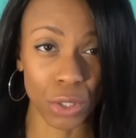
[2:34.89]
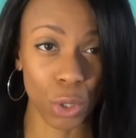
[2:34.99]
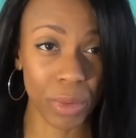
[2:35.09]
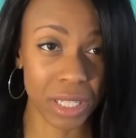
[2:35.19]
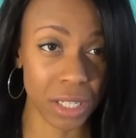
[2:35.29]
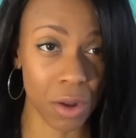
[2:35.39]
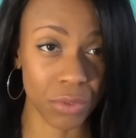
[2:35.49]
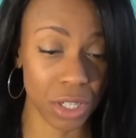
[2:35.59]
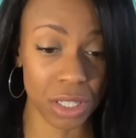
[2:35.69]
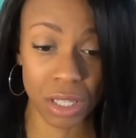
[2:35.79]
told
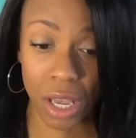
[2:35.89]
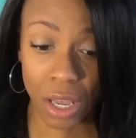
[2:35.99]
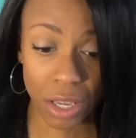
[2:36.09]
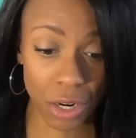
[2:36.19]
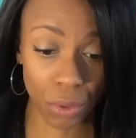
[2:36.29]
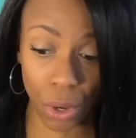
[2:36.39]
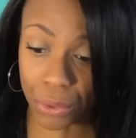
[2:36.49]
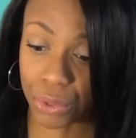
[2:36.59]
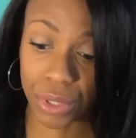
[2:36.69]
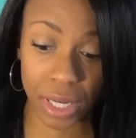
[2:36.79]
myself just, you know, go
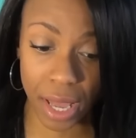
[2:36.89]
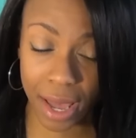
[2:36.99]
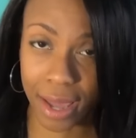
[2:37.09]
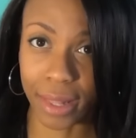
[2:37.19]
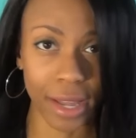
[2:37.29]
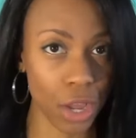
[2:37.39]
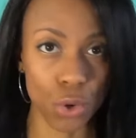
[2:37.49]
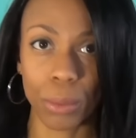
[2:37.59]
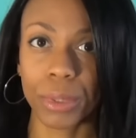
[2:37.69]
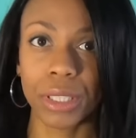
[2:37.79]
through the day like I
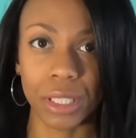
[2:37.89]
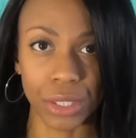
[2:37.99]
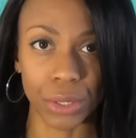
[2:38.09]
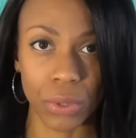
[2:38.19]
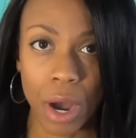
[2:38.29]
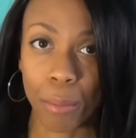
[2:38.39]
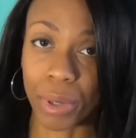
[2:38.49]
normally do,